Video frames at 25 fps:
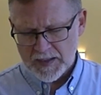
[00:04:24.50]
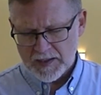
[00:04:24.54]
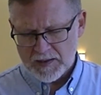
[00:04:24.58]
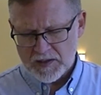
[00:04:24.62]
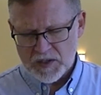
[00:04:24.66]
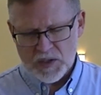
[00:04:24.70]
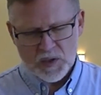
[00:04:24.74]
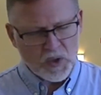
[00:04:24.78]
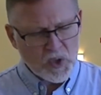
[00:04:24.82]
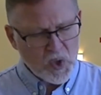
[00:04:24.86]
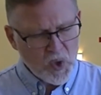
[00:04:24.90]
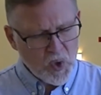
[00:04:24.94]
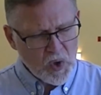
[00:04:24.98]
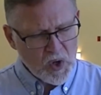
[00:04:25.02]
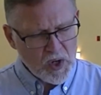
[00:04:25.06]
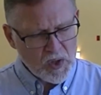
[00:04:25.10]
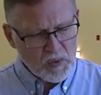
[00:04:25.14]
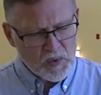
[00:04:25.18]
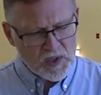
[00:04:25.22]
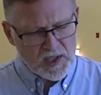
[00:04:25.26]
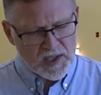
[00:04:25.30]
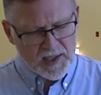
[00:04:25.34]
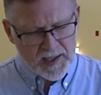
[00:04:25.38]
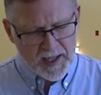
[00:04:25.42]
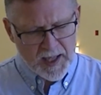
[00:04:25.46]
So, Lord,
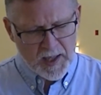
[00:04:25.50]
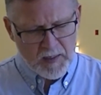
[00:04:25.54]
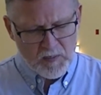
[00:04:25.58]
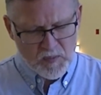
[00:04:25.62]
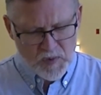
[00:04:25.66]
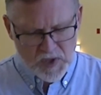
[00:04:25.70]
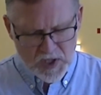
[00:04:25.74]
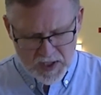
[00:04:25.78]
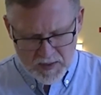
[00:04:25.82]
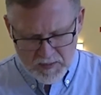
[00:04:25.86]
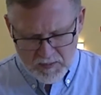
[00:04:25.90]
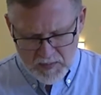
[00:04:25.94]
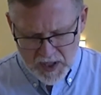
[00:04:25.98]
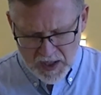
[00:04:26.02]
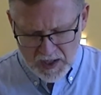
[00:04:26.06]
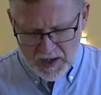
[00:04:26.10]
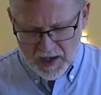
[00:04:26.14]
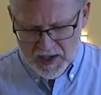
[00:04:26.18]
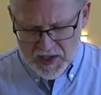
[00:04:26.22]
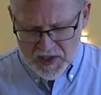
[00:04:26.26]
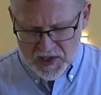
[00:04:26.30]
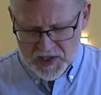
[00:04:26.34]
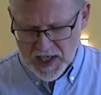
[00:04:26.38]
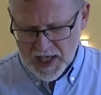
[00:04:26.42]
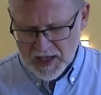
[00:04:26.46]
we come, submit
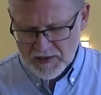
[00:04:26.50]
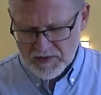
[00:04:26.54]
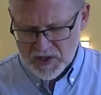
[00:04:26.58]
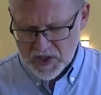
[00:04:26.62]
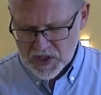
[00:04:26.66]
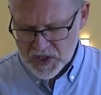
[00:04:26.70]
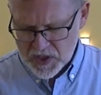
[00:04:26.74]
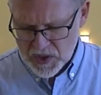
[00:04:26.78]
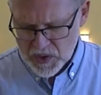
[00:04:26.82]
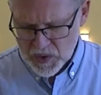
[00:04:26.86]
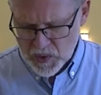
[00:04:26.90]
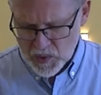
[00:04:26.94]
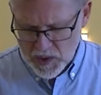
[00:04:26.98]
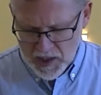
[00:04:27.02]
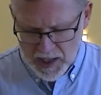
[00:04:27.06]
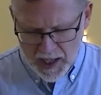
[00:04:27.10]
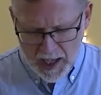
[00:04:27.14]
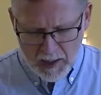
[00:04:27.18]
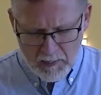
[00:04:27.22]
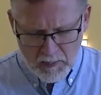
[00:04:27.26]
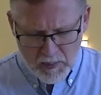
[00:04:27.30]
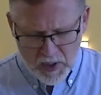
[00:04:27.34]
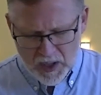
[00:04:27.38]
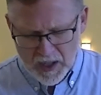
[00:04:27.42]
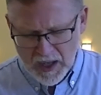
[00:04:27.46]
ourselves to you. We
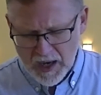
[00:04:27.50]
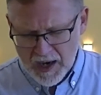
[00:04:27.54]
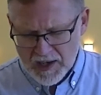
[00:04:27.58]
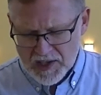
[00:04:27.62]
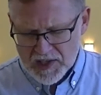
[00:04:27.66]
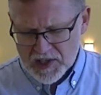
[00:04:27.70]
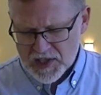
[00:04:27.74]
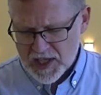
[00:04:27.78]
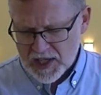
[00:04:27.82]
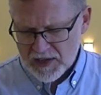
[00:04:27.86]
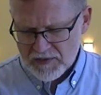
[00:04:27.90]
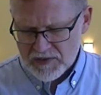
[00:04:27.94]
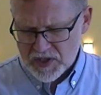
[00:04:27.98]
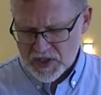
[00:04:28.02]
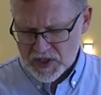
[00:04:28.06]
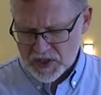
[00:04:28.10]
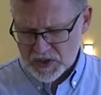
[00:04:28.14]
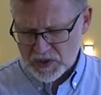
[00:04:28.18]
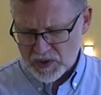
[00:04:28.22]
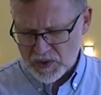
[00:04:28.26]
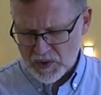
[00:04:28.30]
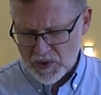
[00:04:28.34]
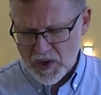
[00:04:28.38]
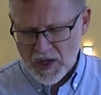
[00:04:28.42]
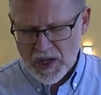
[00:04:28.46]
humble ourselves to
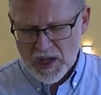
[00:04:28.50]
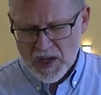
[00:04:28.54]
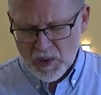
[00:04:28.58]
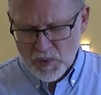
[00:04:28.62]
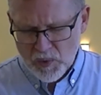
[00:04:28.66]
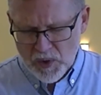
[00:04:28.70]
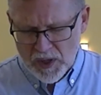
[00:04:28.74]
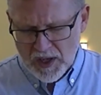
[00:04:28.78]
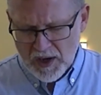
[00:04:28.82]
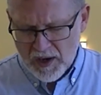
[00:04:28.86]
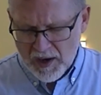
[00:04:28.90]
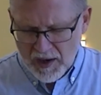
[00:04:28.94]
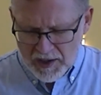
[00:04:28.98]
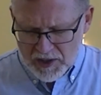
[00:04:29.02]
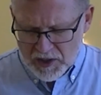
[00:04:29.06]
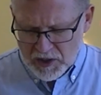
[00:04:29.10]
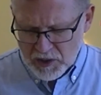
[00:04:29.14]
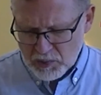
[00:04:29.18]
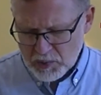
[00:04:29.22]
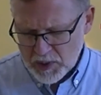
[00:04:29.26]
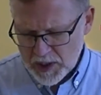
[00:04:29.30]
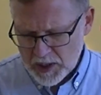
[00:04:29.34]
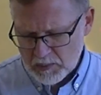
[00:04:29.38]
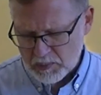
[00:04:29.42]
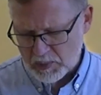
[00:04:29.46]
you. We are your
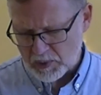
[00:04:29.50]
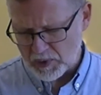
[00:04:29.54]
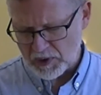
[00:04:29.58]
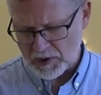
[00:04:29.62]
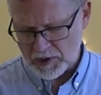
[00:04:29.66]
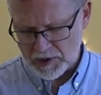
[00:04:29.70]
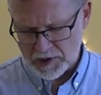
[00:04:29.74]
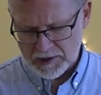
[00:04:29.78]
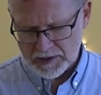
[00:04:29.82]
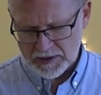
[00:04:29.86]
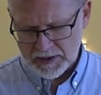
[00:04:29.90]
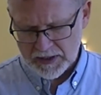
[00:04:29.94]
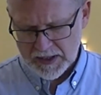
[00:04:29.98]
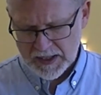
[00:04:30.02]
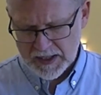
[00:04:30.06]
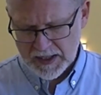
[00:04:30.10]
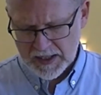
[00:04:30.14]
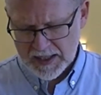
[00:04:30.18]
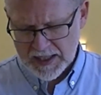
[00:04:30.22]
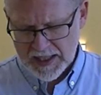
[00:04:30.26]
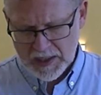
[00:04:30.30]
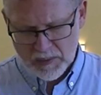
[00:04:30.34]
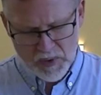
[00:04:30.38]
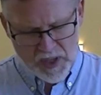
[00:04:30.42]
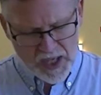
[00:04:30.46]
people.
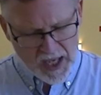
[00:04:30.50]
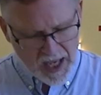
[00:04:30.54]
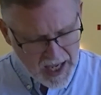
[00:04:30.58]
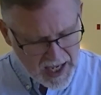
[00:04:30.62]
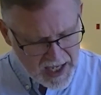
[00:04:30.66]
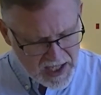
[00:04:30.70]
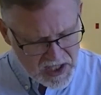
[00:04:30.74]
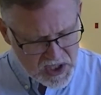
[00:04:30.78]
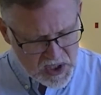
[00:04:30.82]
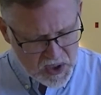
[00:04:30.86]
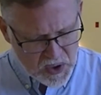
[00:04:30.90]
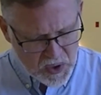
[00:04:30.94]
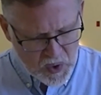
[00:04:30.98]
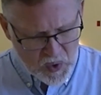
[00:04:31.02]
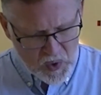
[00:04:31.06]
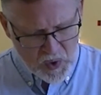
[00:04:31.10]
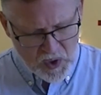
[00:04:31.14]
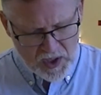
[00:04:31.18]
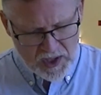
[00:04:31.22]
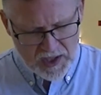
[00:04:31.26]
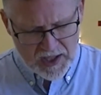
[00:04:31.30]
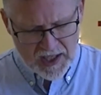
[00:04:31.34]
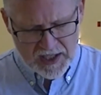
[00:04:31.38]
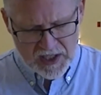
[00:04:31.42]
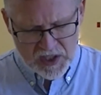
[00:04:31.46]
And we ask,
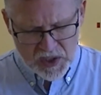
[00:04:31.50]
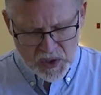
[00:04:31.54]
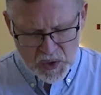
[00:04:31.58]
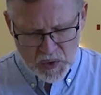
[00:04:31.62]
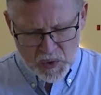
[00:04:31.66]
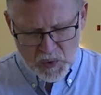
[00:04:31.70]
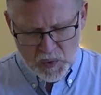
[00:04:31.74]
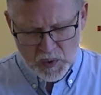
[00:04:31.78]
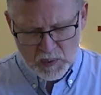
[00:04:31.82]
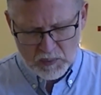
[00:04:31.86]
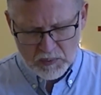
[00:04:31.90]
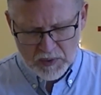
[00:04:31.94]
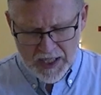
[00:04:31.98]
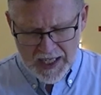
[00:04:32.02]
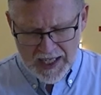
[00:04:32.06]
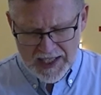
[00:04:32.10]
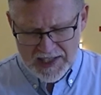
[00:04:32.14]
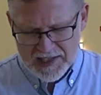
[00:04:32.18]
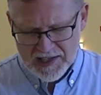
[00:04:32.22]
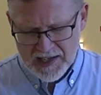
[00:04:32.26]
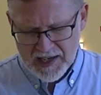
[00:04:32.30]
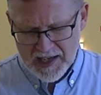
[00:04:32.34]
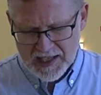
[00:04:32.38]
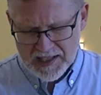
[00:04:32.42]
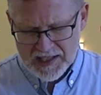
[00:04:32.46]
Lord, that you will
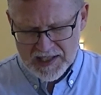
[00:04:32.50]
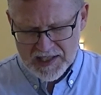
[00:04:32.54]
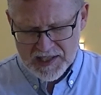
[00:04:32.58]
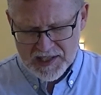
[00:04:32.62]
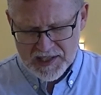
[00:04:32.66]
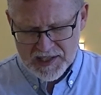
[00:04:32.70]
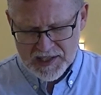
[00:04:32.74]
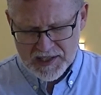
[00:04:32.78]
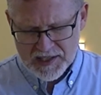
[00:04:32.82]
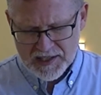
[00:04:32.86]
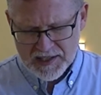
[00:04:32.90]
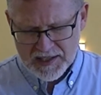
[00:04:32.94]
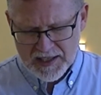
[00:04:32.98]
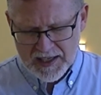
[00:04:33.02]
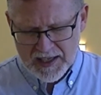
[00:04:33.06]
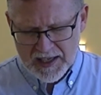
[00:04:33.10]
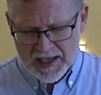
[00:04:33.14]
bless us